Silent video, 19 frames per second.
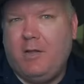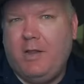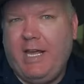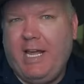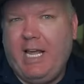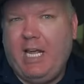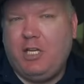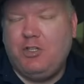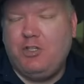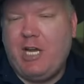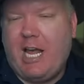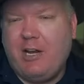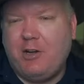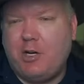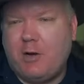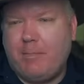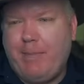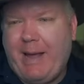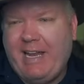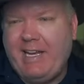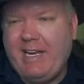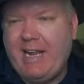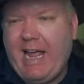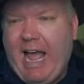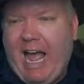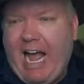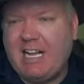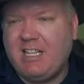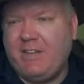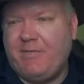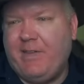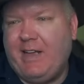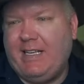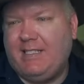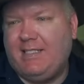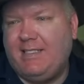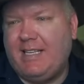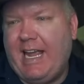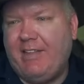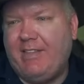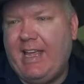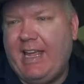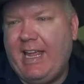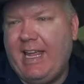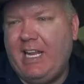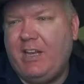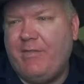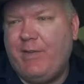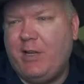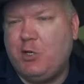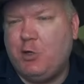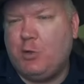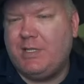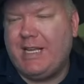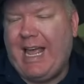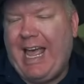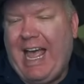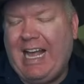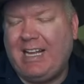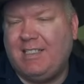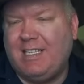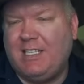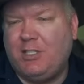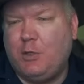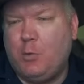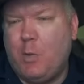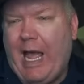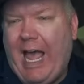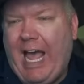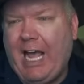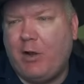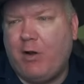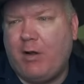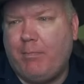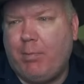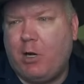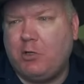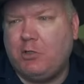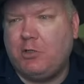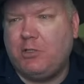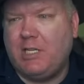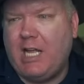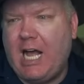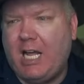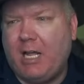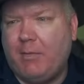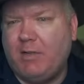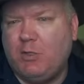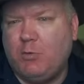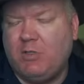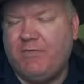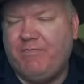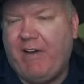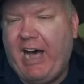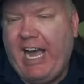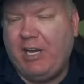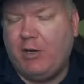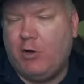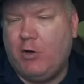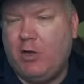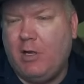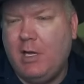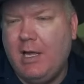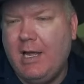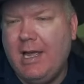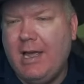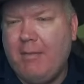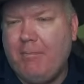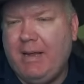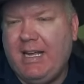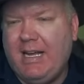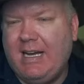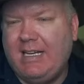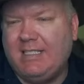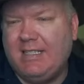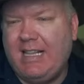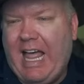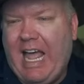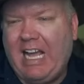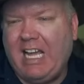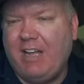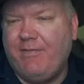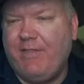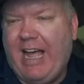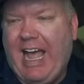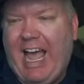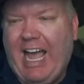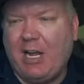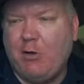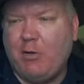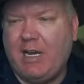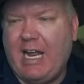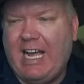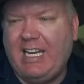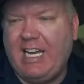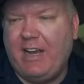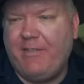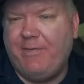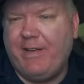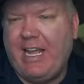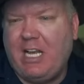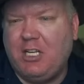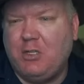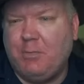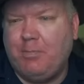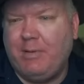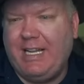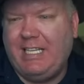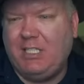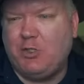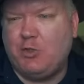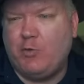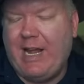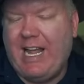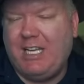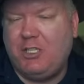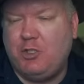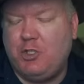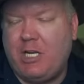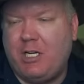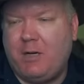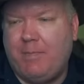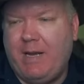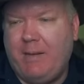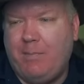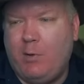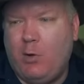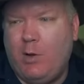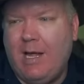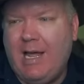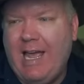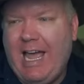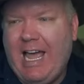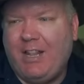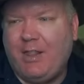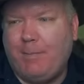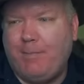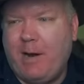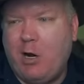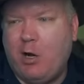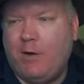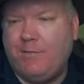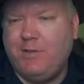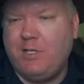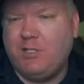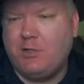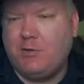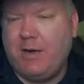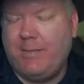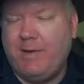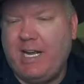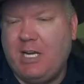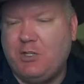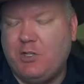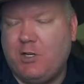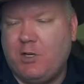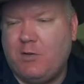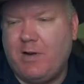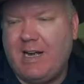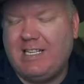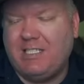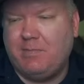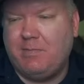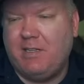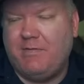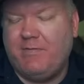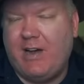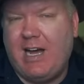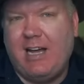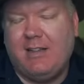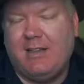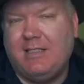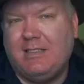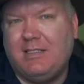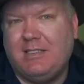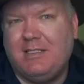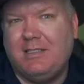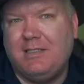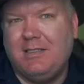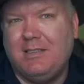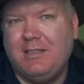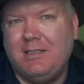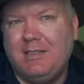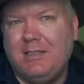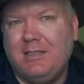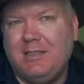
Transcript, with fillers: The gender bending activists say that individuals' access to accurate personal documents was vital because lack of accurate identification placed transgender people at the peril of discrimination, harassment, and violence.